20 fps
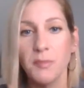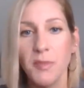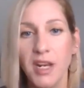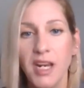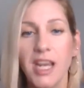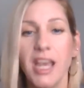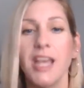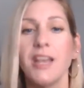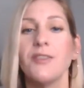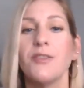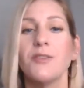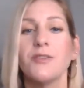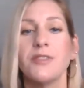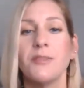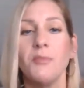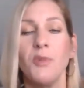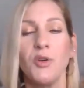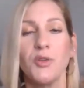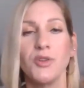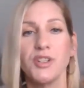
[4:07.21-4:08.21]
mitigate those
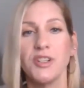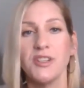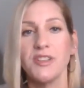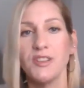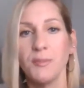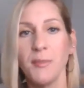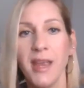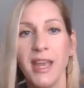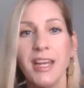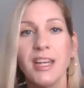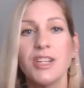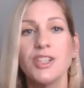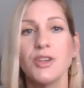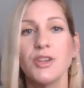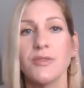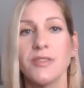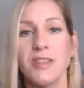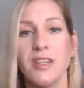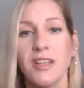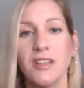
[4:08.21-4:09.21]
emotions, manage
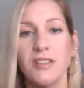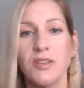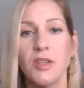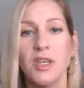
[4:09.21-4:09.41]
those things